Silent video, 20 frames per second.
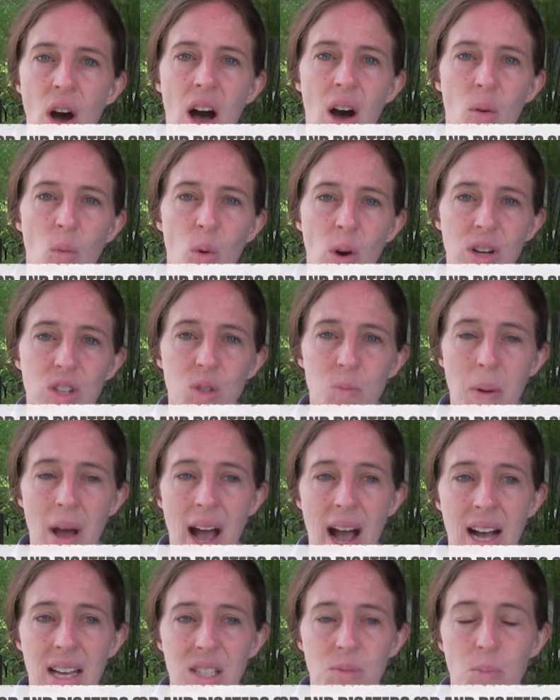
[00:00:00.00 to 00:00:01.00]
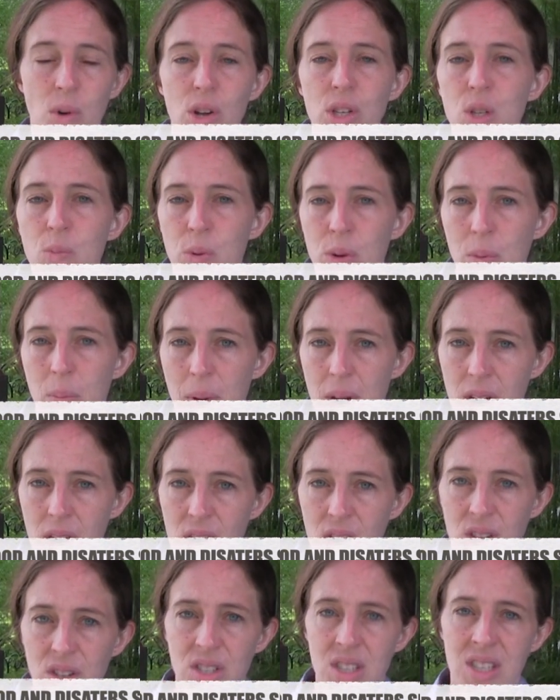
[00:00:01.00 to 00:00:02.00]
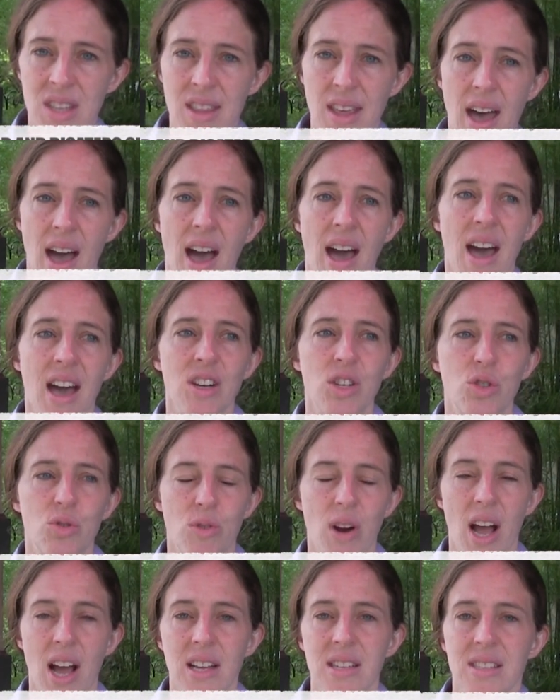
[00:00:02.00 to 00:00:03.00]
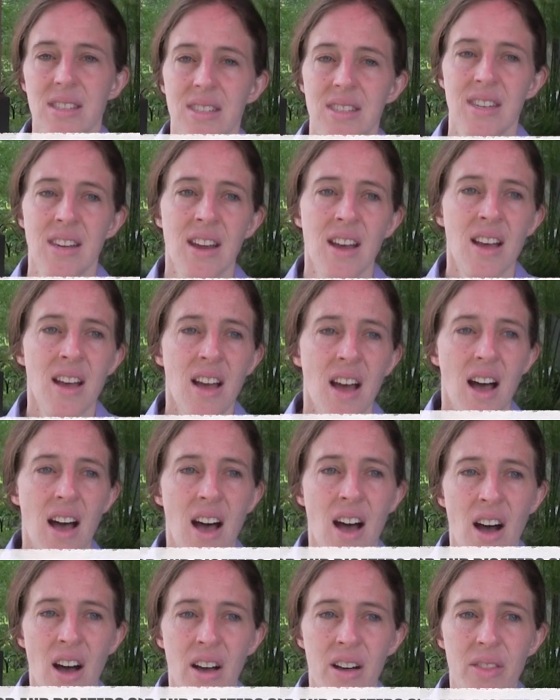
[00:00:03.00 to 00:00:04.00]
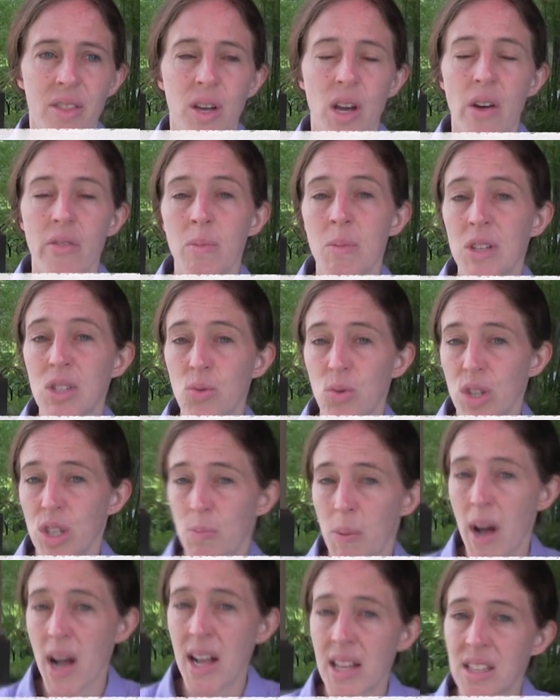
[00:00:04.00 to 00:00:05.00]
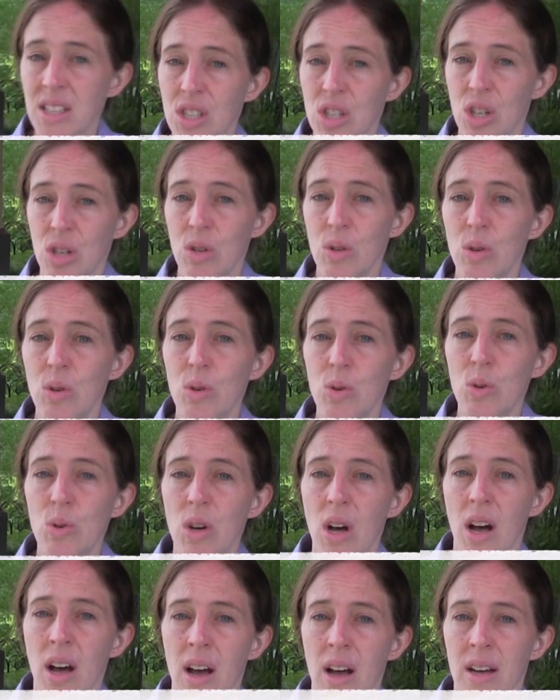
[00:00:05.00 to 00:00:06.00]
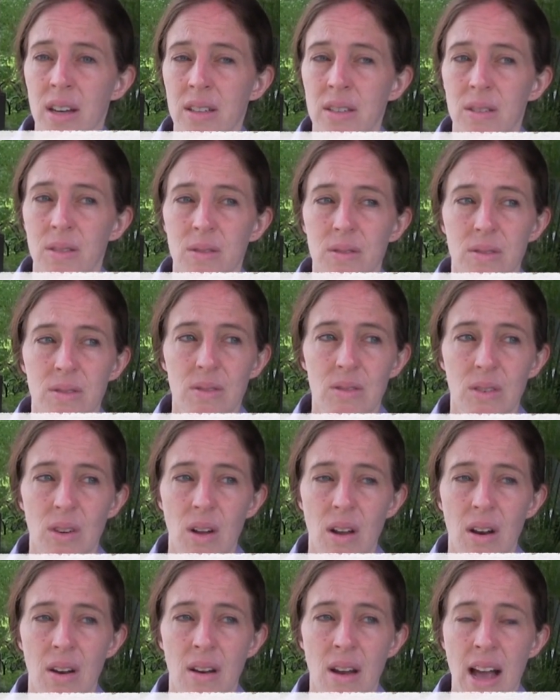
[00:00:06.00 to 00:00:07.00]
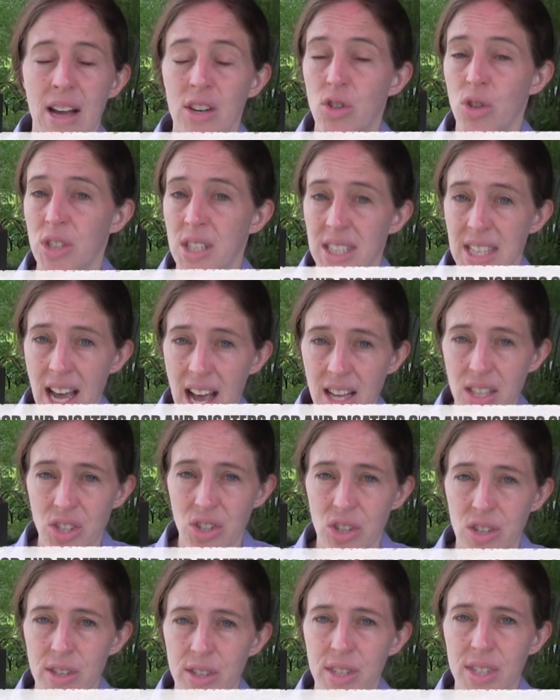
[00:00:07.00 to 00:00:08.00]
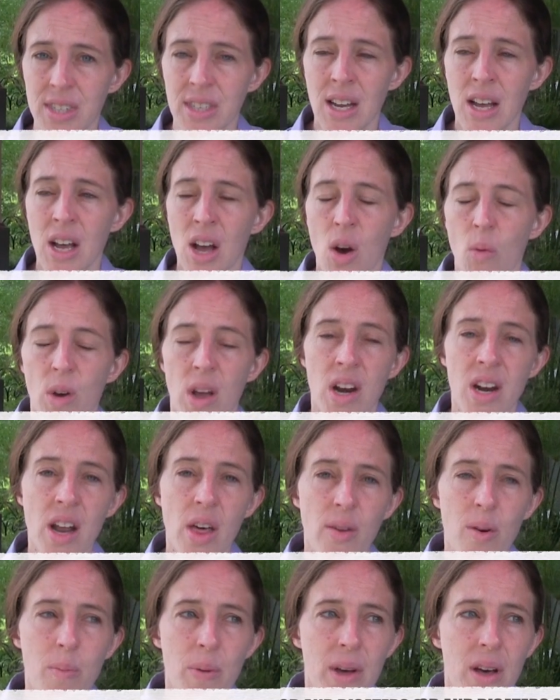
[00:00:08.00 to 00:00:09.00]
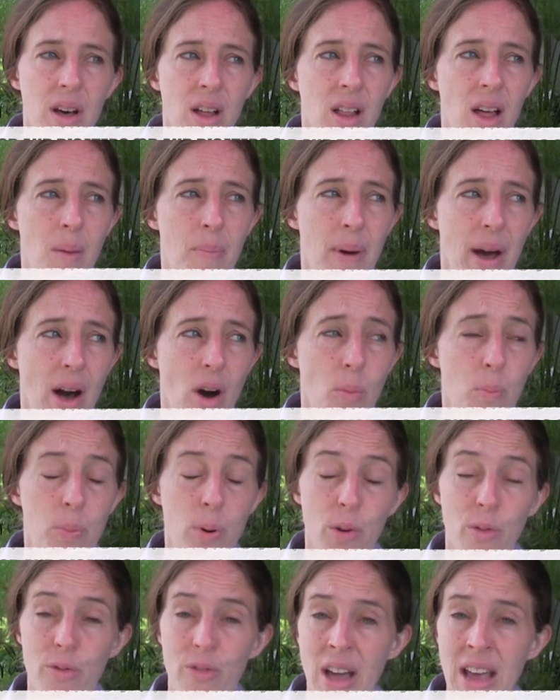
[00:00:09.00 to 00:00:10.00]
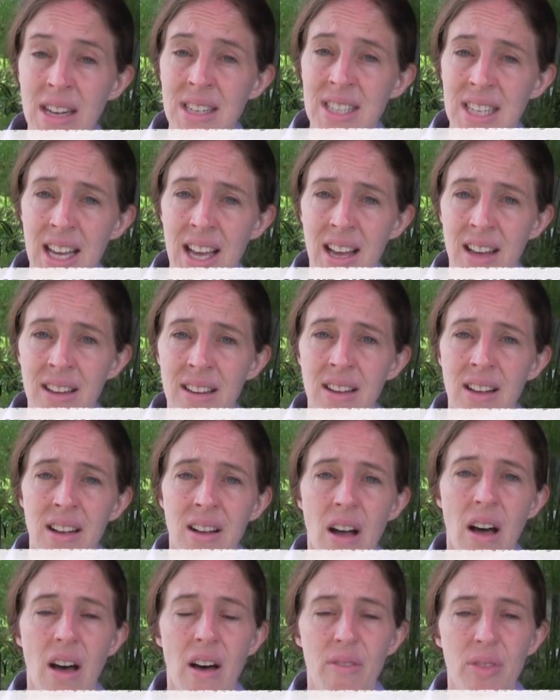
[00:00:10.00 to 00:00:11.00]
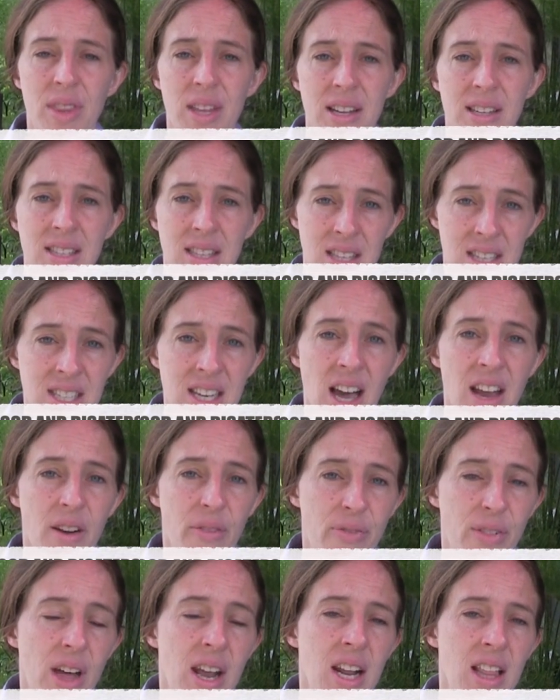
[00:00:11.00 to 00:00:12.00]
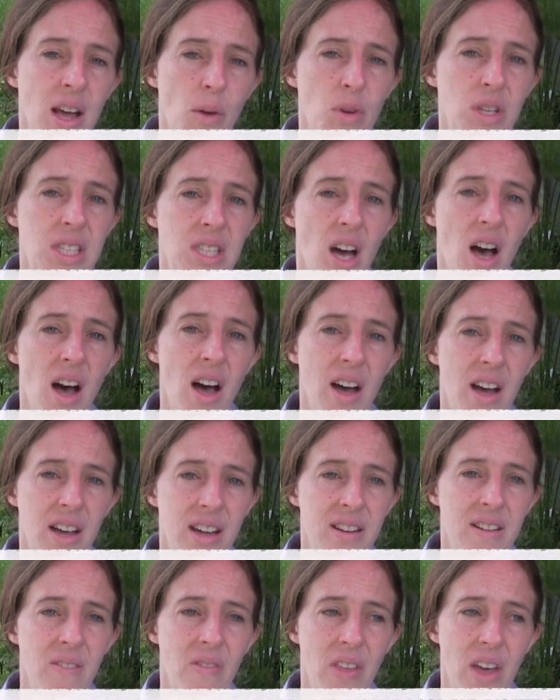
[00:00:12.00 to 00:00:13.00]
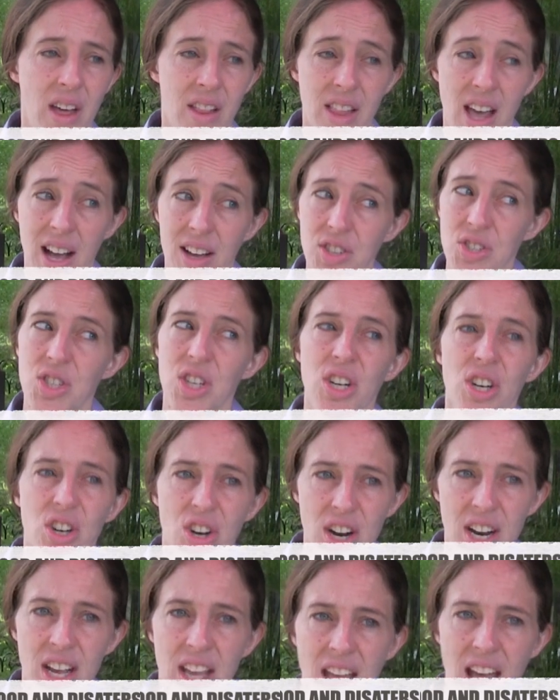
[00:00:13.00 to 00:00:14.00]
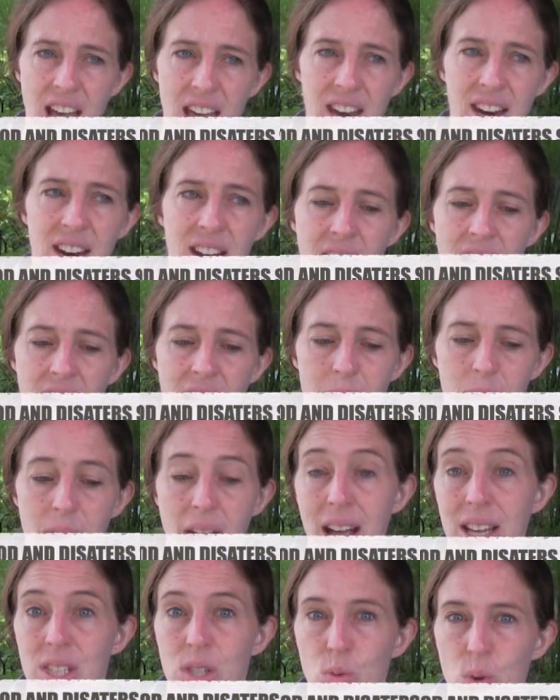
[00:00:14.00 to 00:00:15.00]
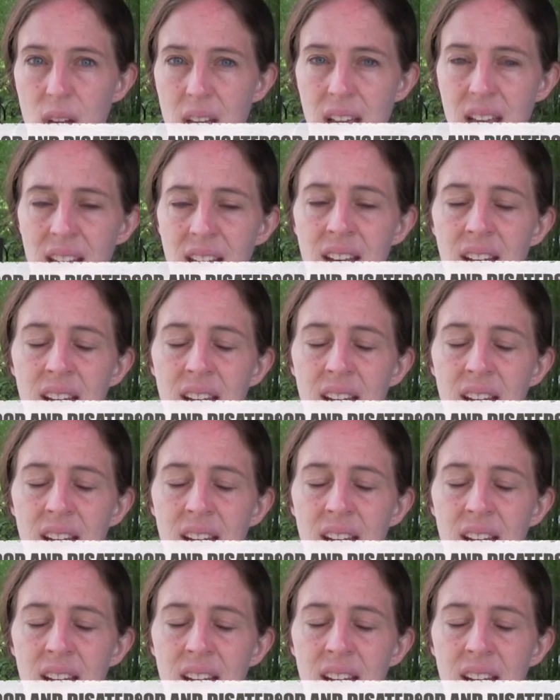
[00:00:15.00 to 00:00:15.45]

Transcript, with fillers: uh, was pass multiple bills that addressed uh, the government's response to uh, natural disasters. We had another bill about preventing this, this kind of flooding that we saw uh, last year and again um, last week.